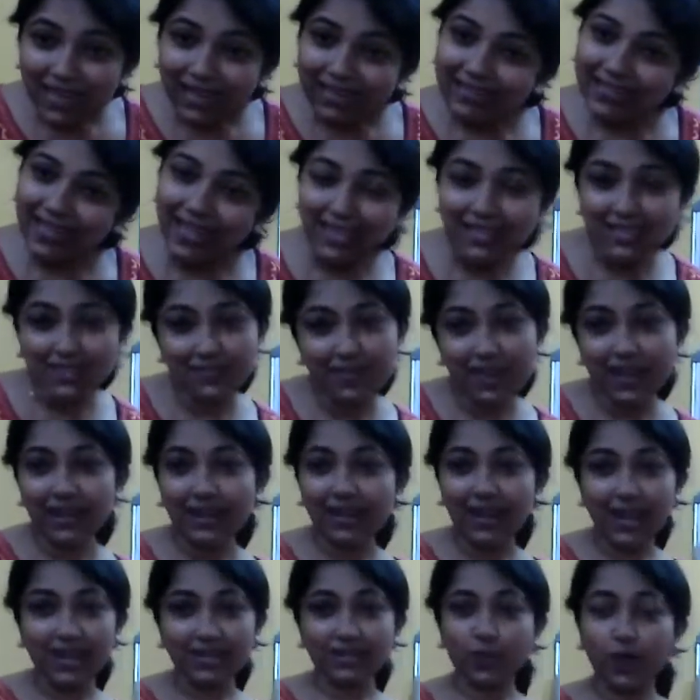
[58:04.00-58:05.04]
Yes, very
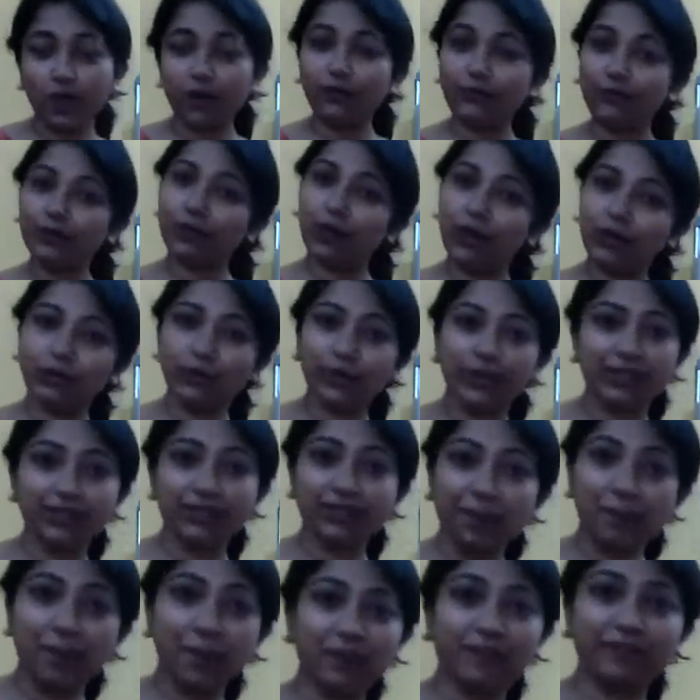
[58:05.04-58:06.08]
nice. All of you are doing
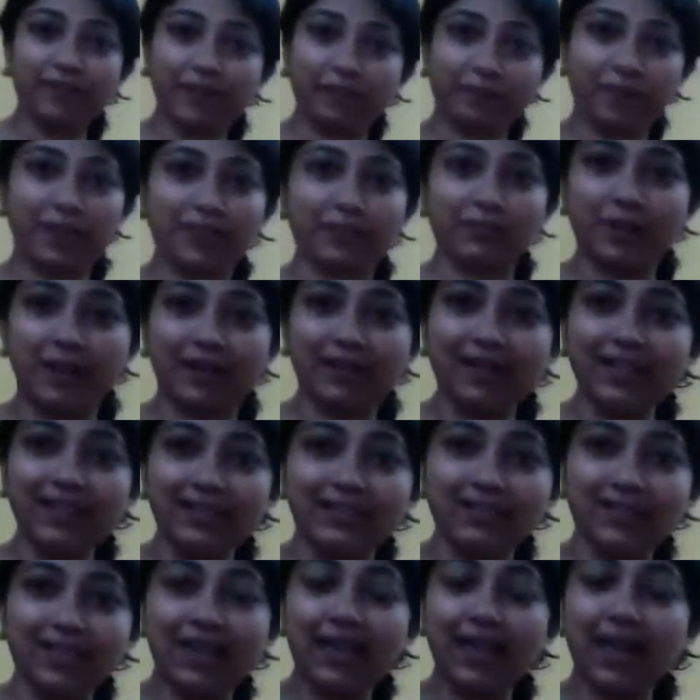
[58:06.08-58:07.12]
the perfect
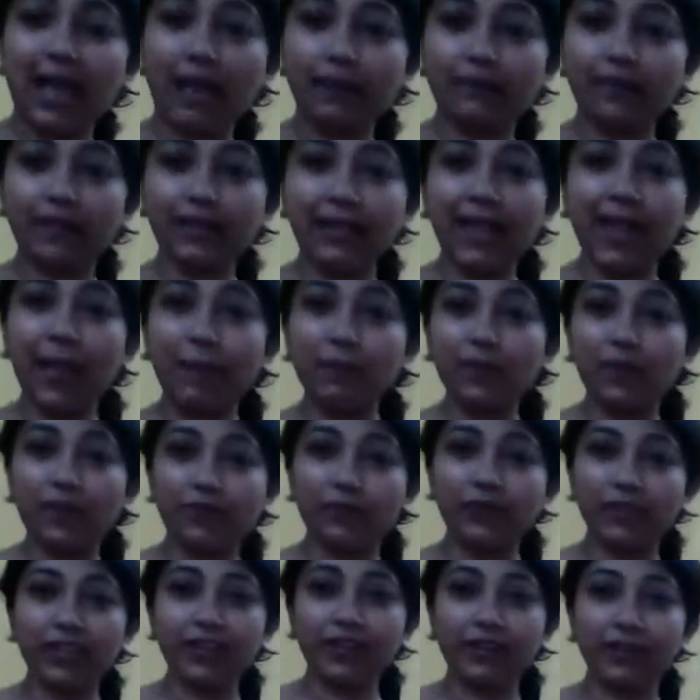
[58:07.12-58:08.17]
mathematics. I'm very happy
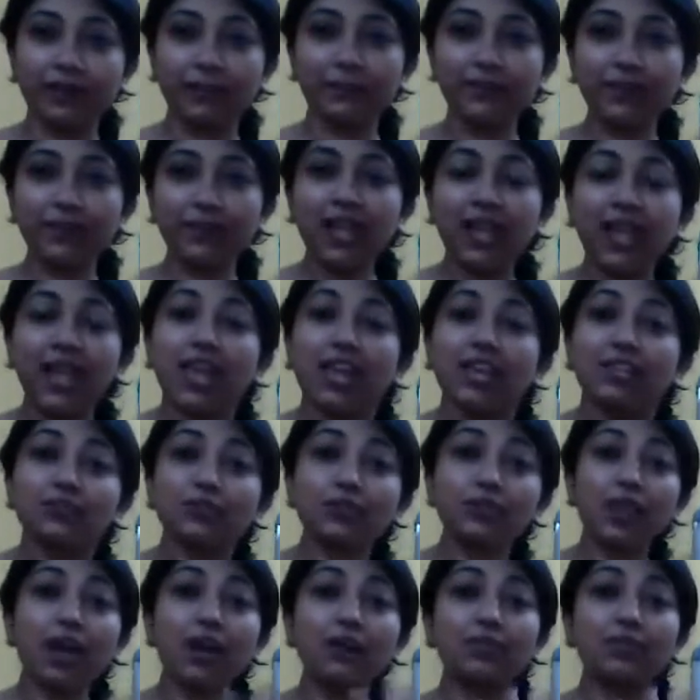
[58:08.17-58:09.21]
over here. So
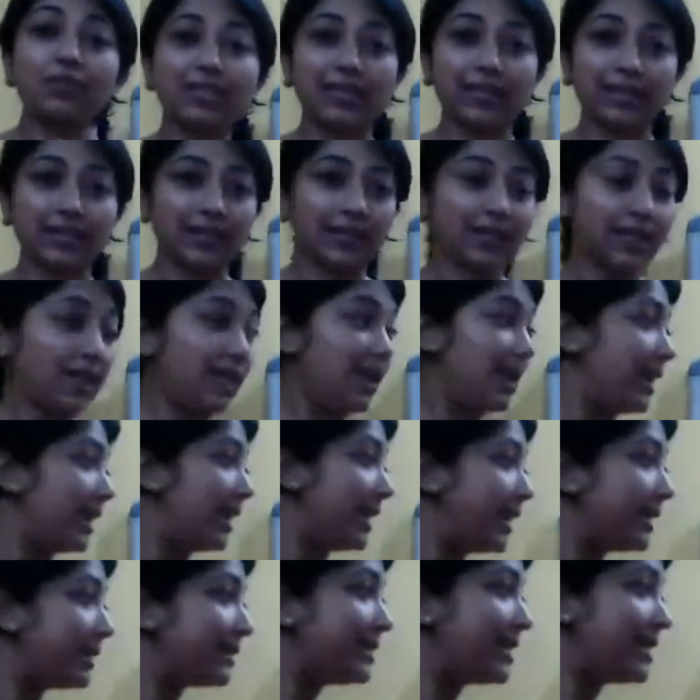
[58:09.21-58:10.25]
now see,
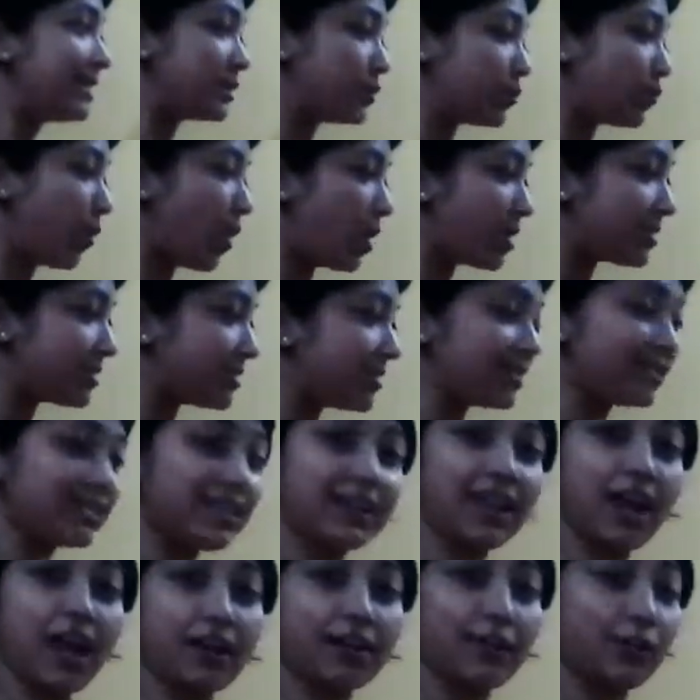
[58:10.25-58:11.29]
this was the
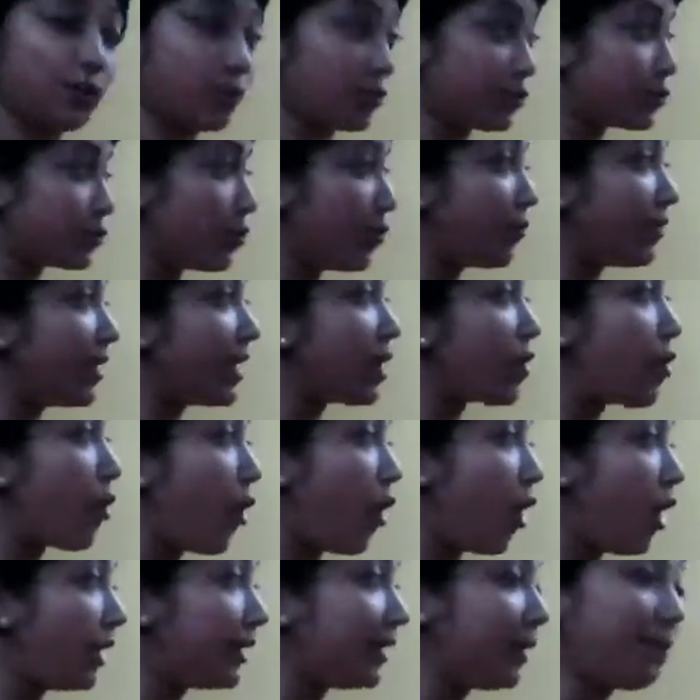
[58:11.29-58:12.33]
scenario. So we
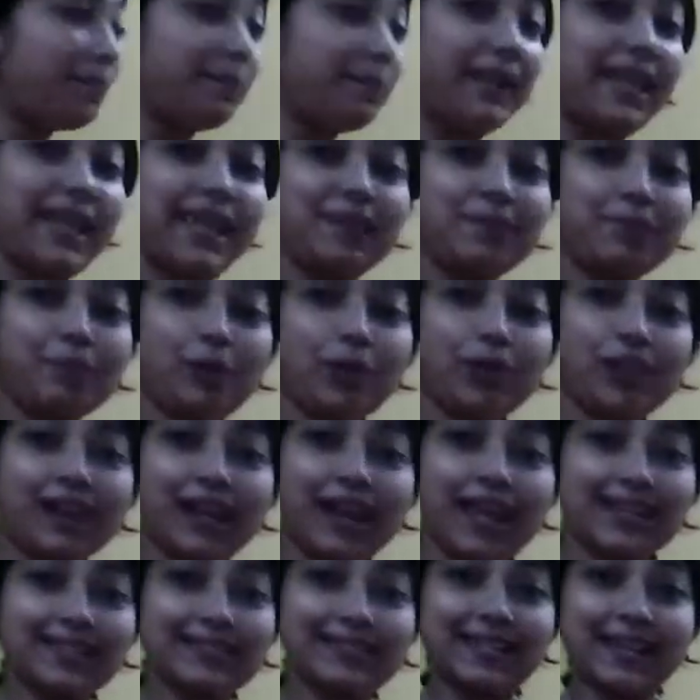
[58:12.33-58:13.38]
got a plane
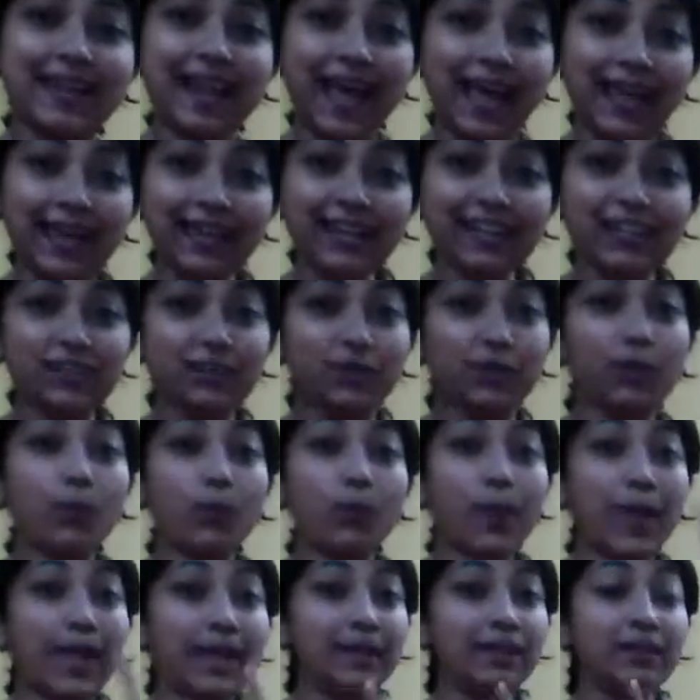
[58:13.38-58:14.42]
polarized light
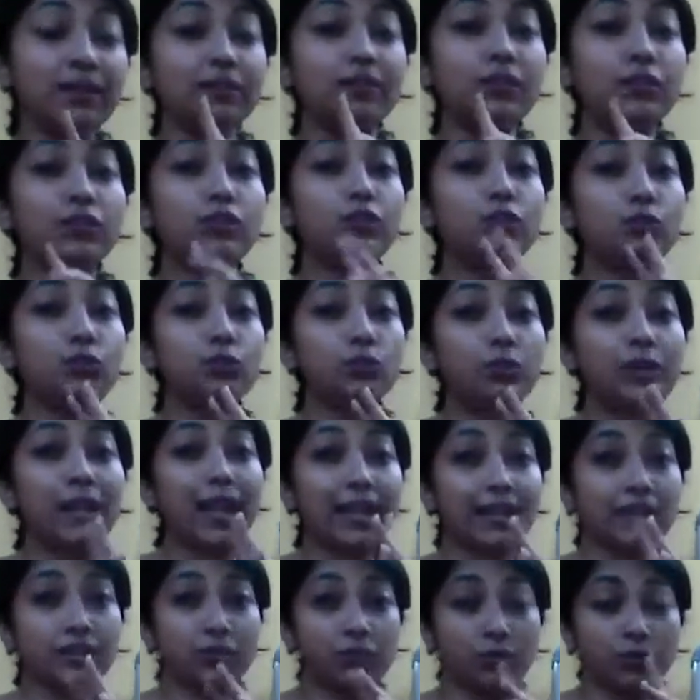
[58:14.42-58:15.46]
when the two
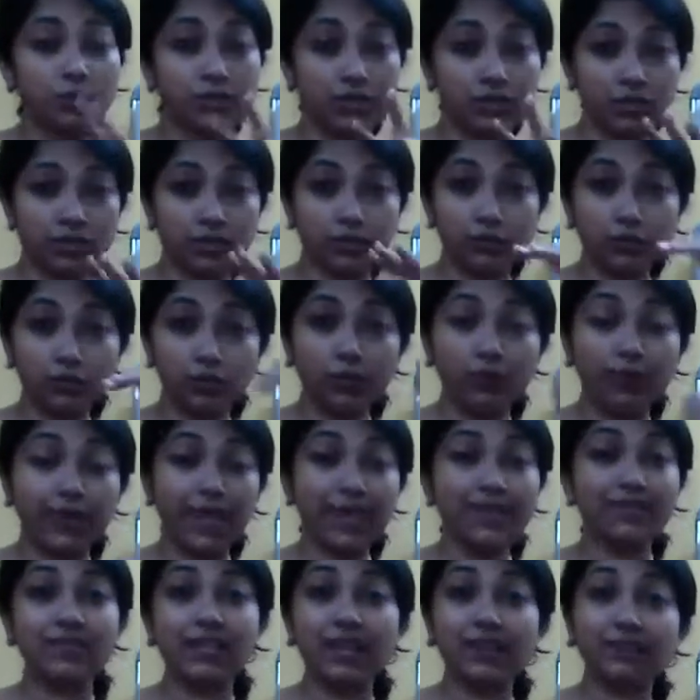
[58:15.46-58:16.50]
light sources, the two
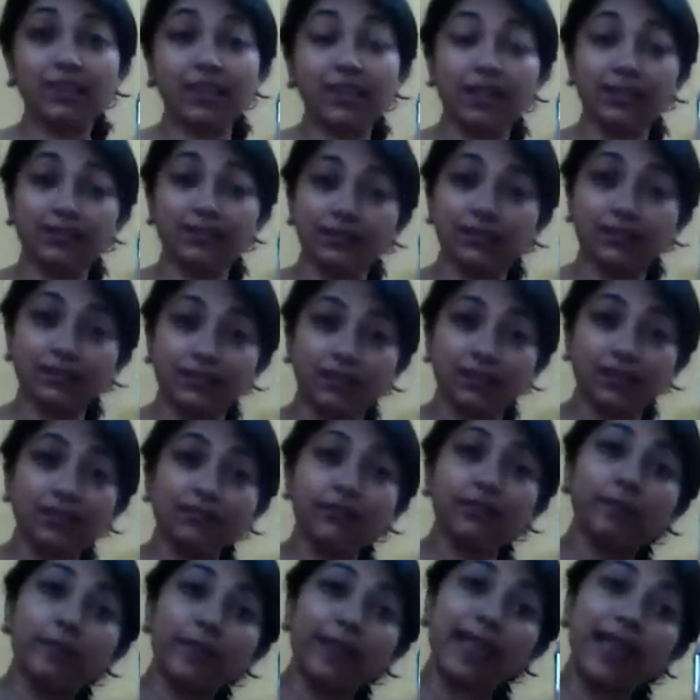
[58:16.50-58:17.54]
waves that we considered,
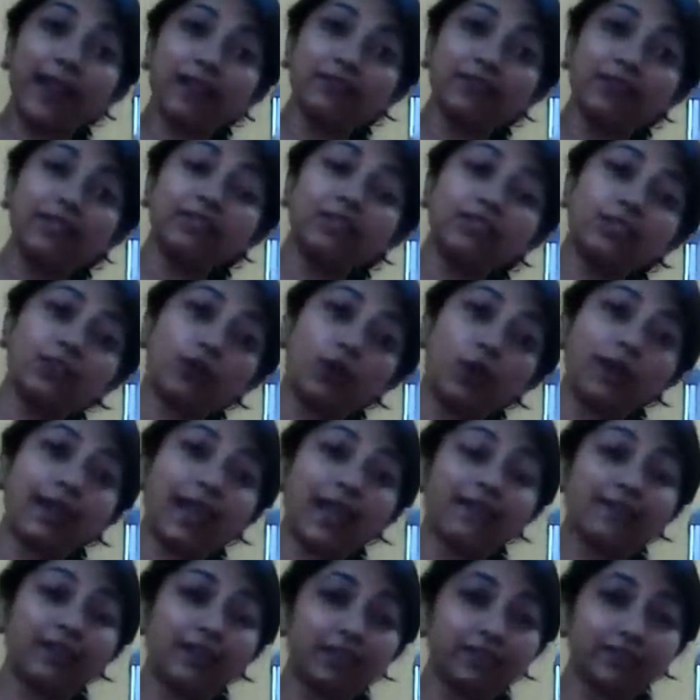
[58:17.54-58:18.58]
we began with, did not
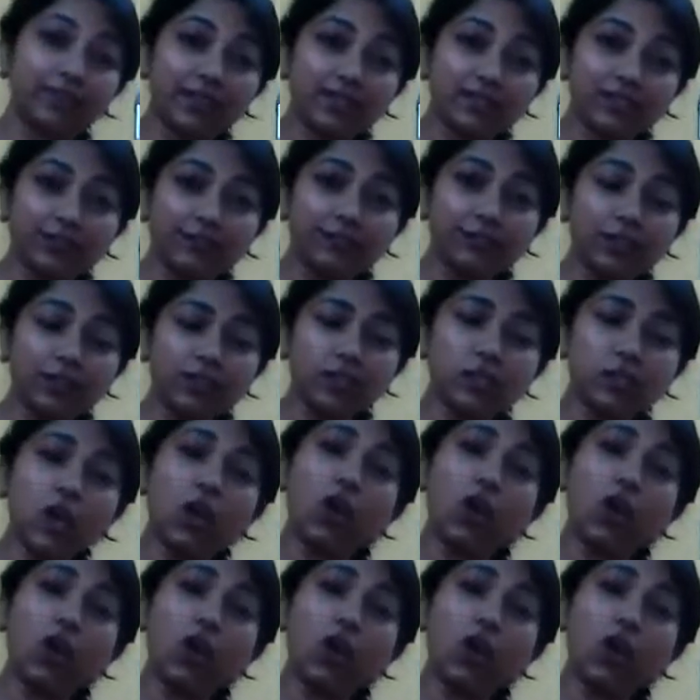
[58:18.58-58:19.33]
have any phase difference